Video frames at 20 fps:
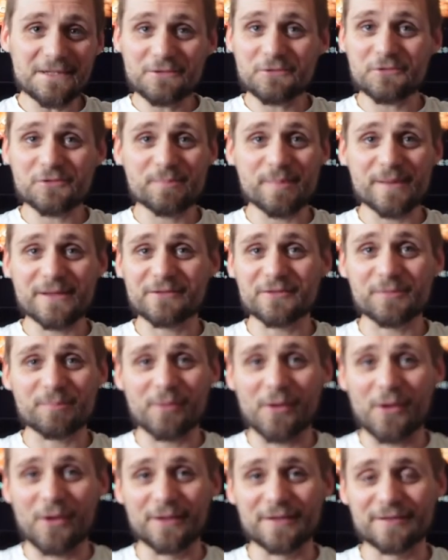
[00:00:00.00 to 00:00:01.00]
just being
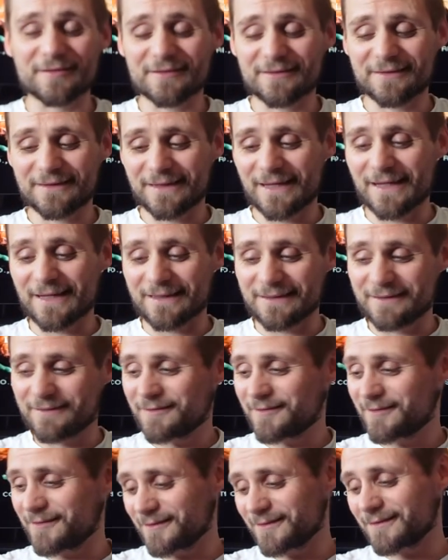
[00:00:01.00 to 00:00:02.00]
surprised. Yeah,
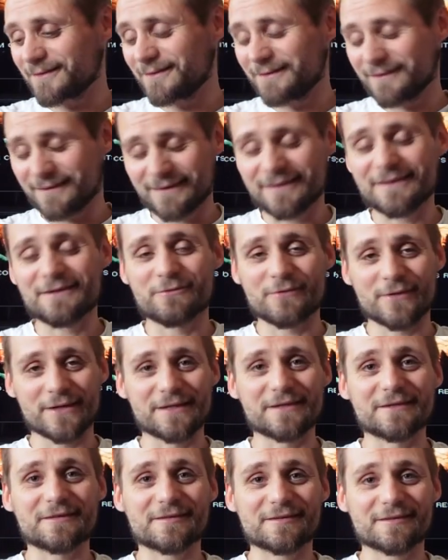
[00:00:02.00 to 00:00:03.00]
it's it
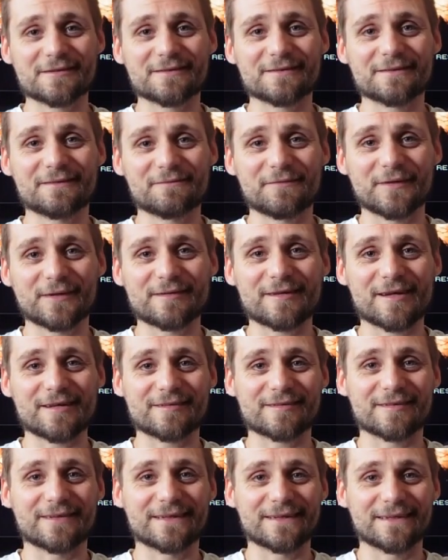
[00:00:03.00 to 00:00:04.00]
really is
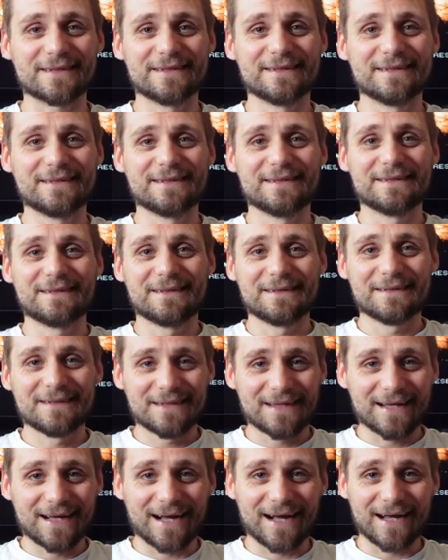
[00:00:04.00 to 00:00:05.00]
fantastic.
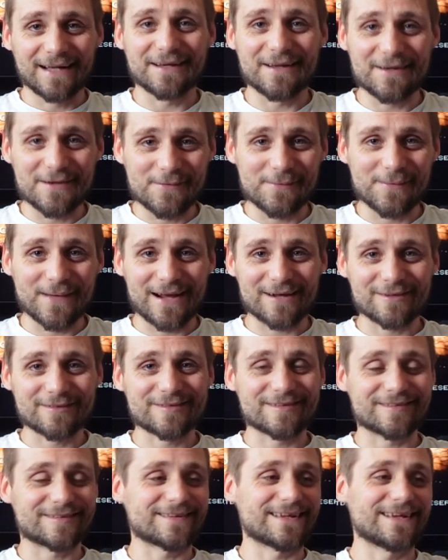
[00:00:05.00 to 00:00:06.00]
I don't know what
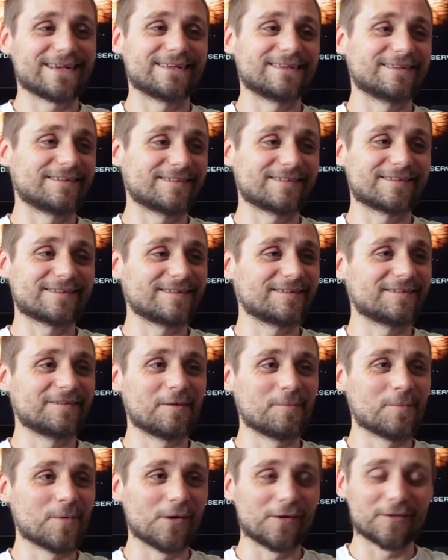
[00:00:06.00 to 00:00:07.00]
else to say. There's, there's
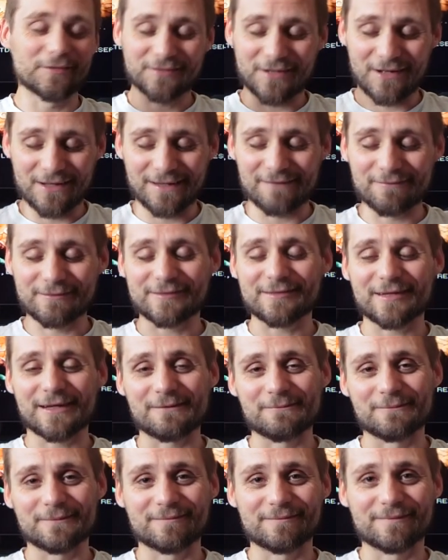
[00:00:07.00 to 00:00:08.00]
not much. I'll have a
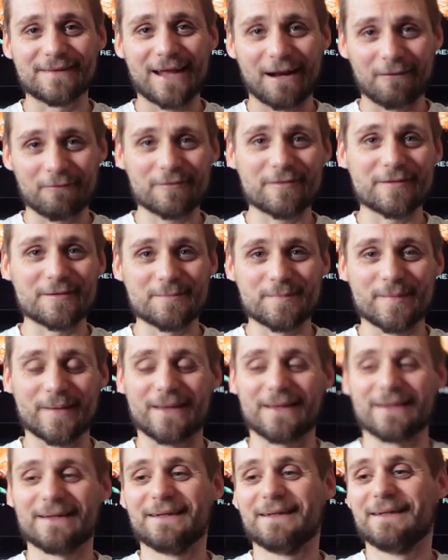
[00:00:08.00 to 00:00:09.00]
chat with Gareth in a
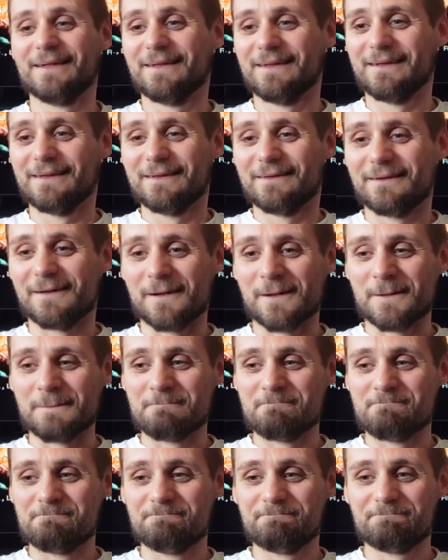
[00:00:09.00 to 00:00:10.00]
bit.
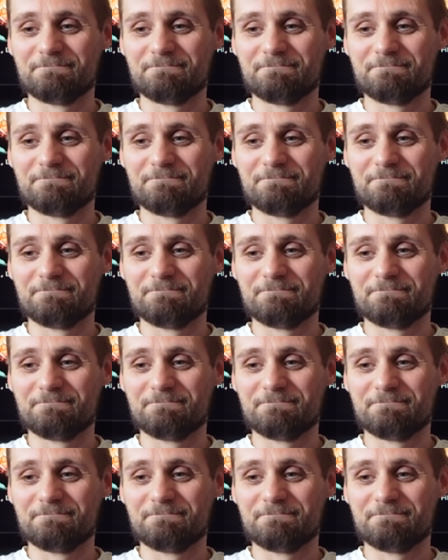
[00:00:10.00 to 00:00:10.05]
Um,